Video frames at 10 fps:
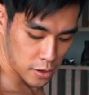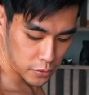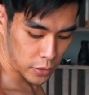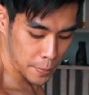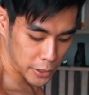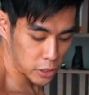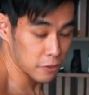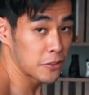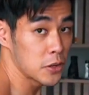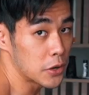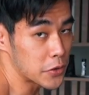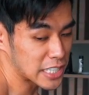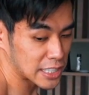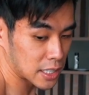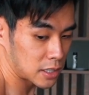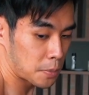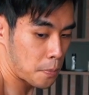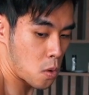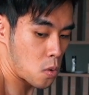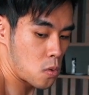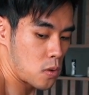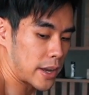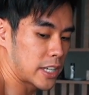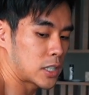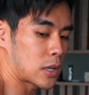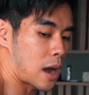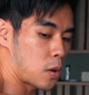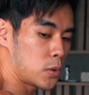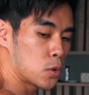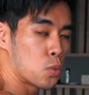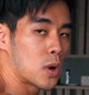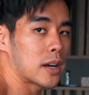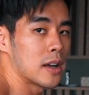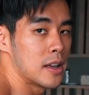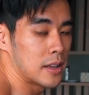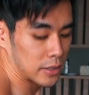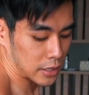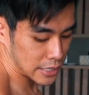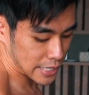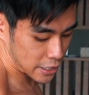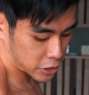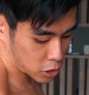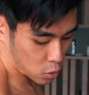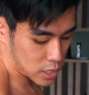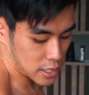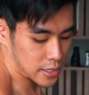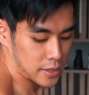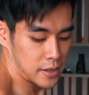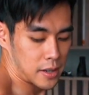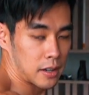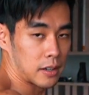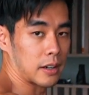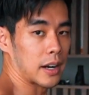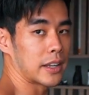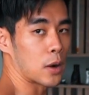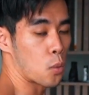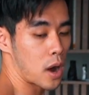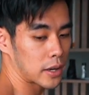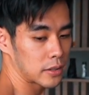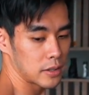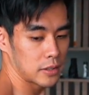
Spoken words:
right, make sure you feel the resistance, pull, and this is how you work the side shoulder, right, can 1,